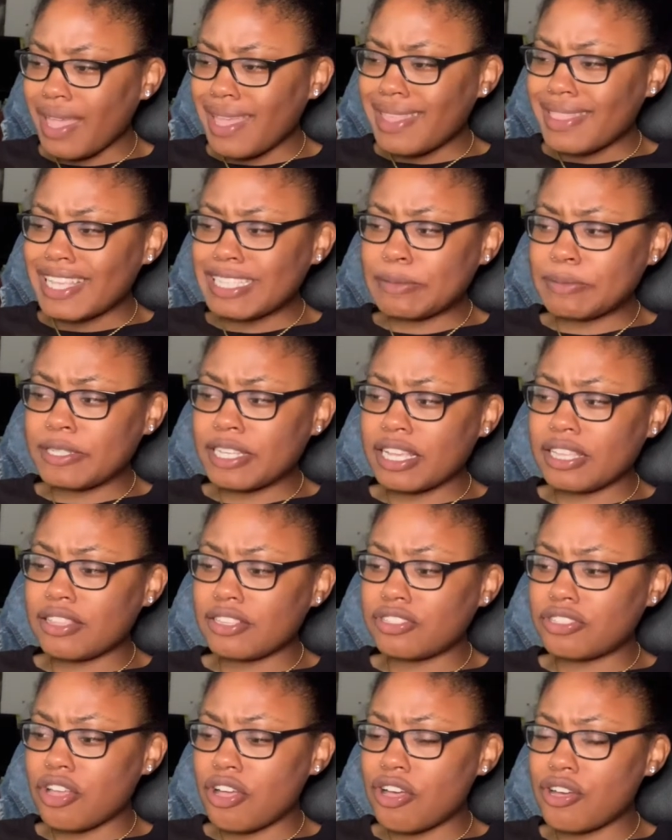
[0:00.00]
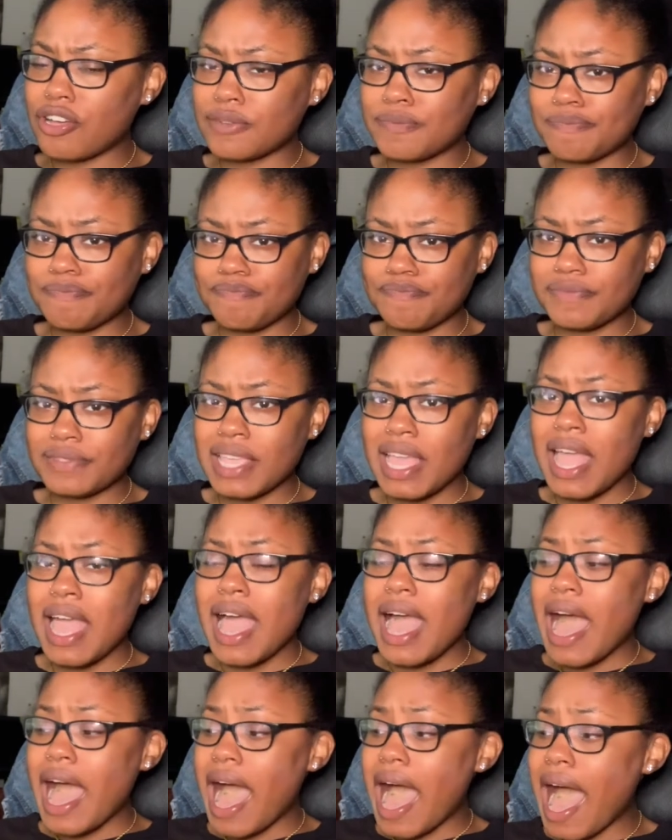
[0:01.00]
there's a particular song.
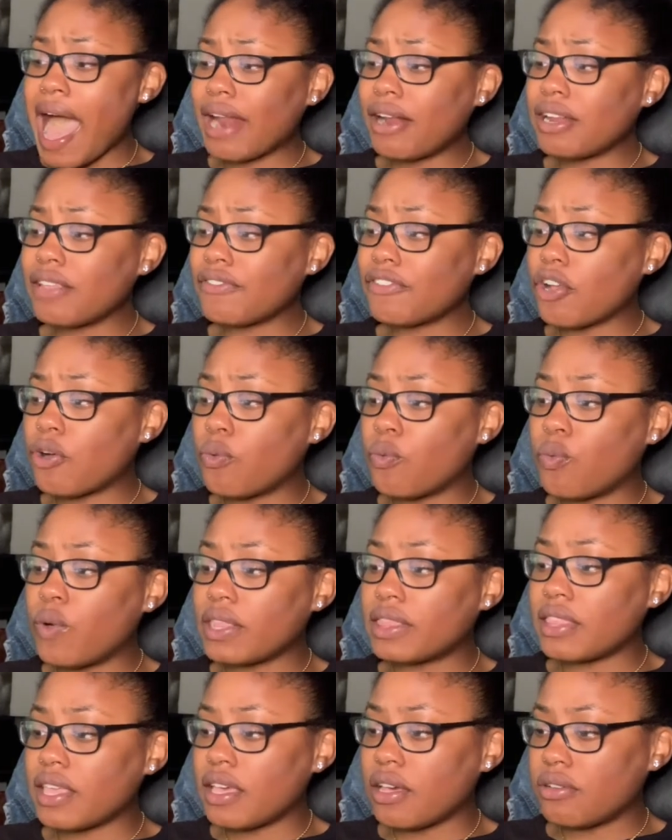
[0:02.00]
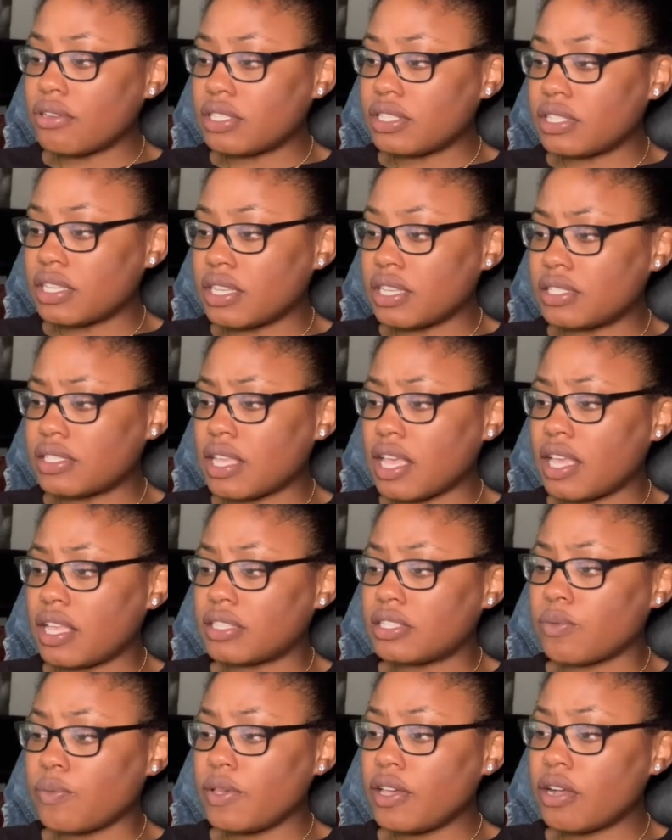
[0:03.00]
I don't even know what the hell this nigga's saying.
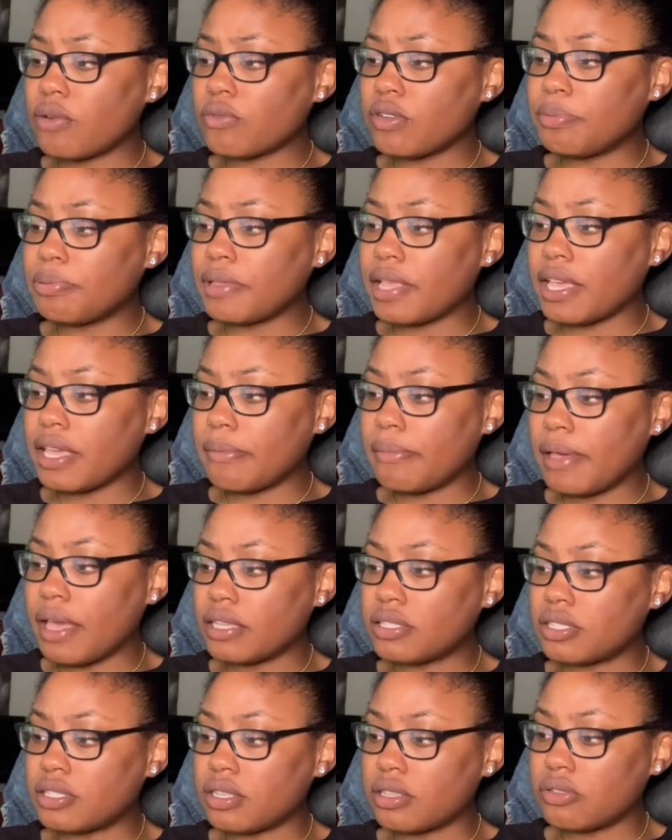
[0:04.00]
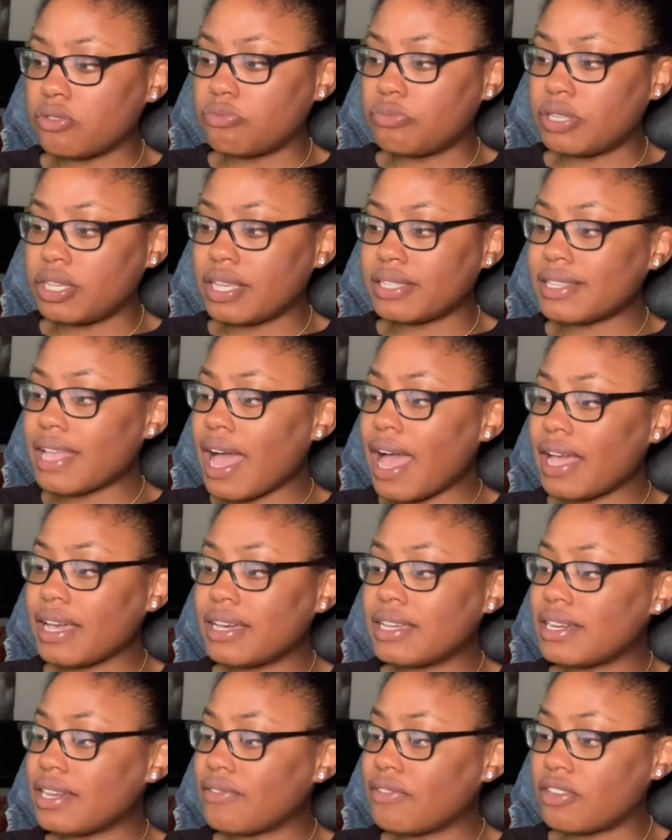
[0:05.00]
So we're going to replay it back just a little bit because I
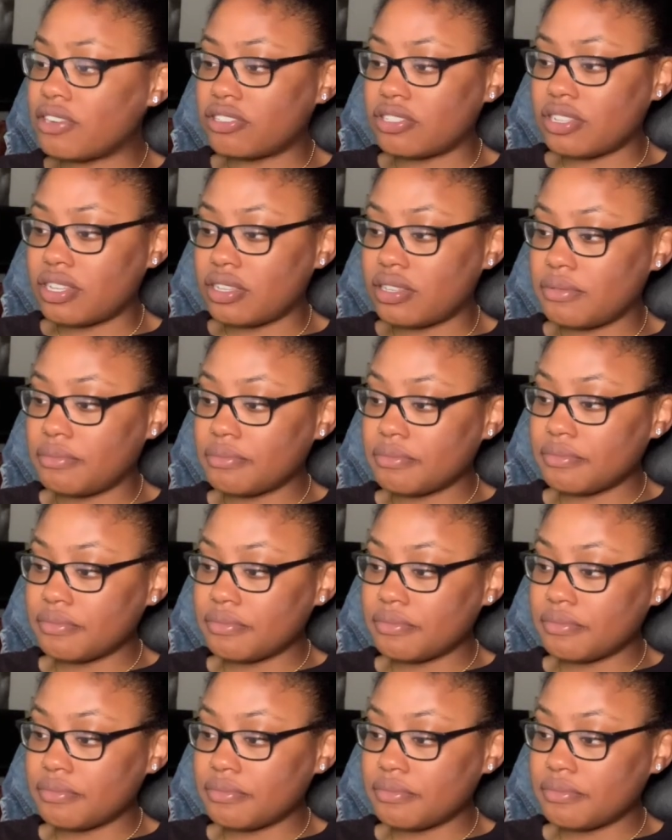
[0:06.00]
couldn't even understand him.